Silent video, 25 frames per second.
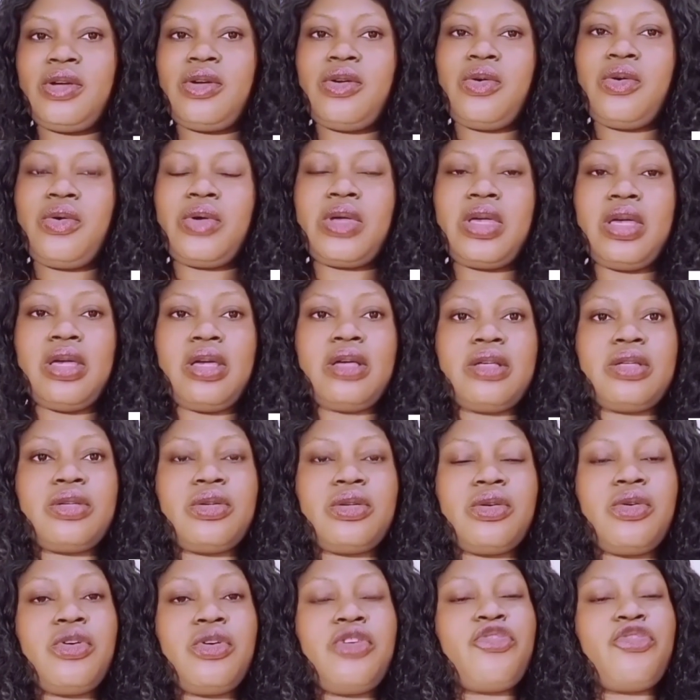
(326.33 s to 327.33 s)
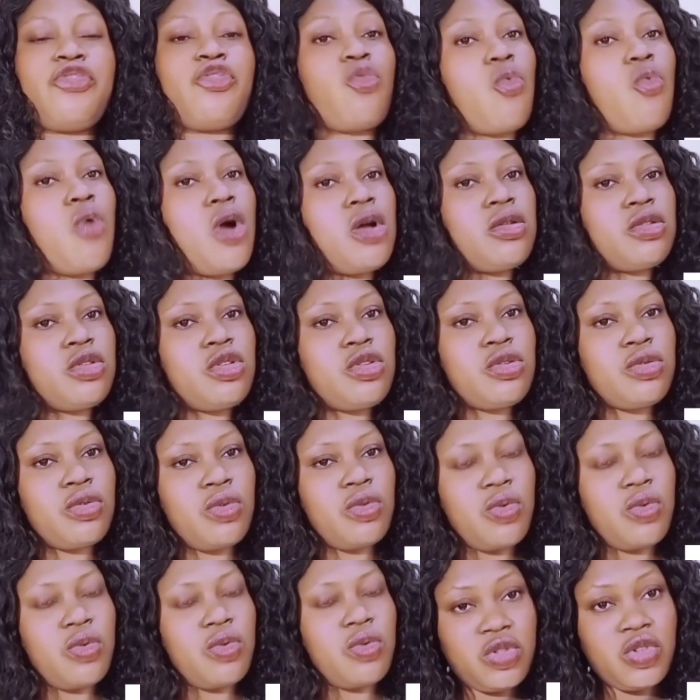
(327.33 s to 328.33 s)
Okay, so if you want to
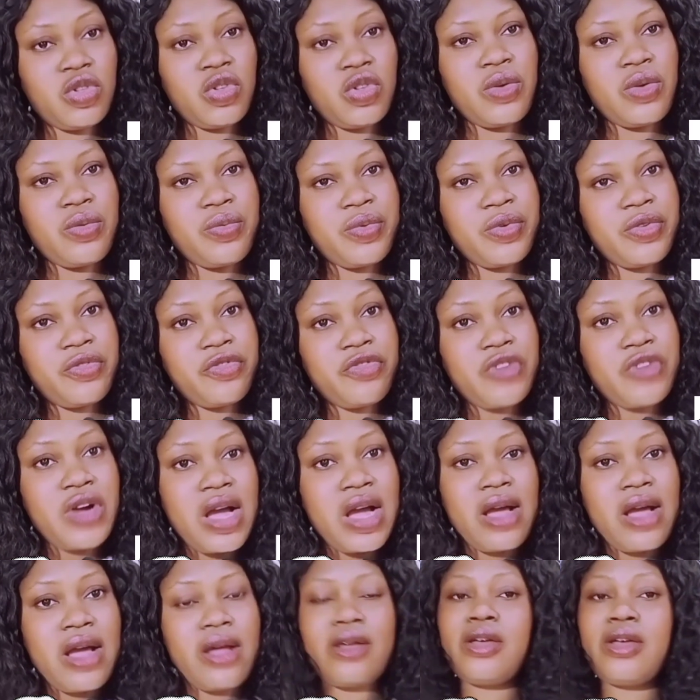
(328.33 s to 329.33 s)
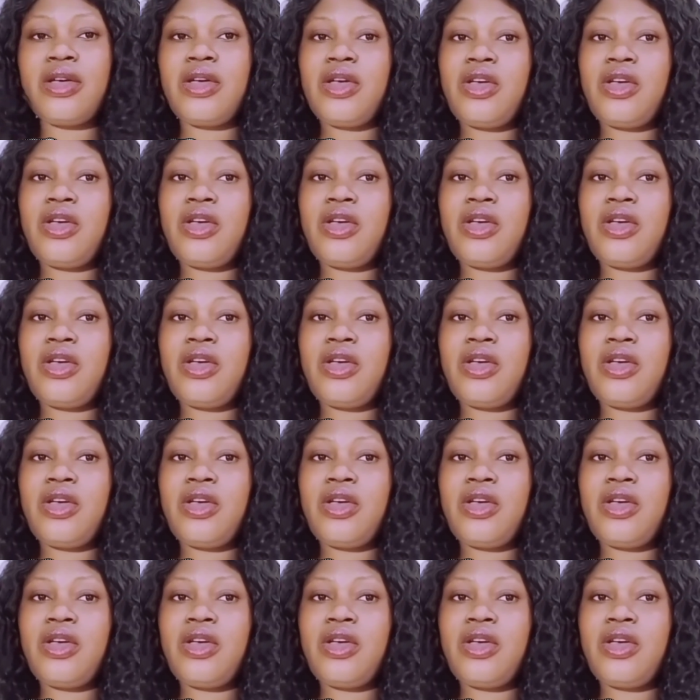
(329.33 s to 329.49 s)
go to the river